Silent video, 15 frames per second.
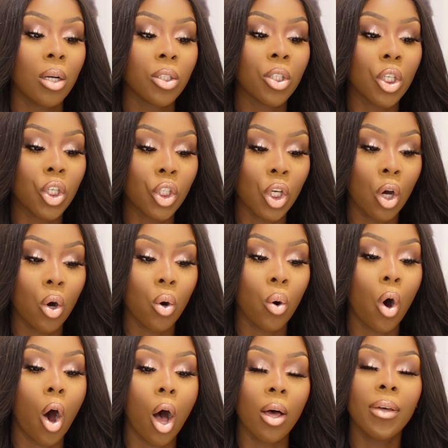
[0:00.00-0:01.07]
to
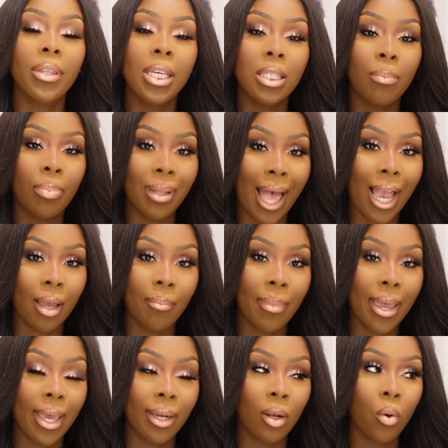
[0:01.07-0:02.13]
show all of these black
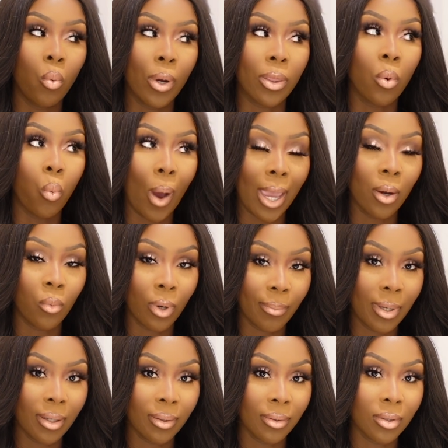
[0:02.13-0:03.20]
men with white
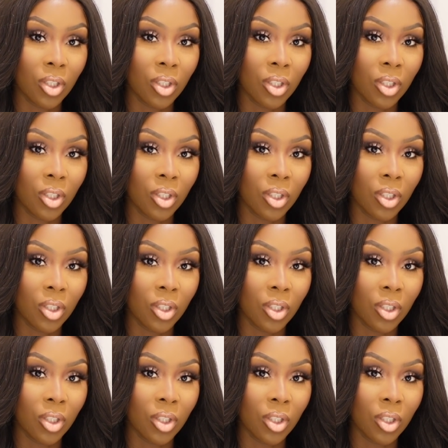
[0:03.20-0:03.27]
women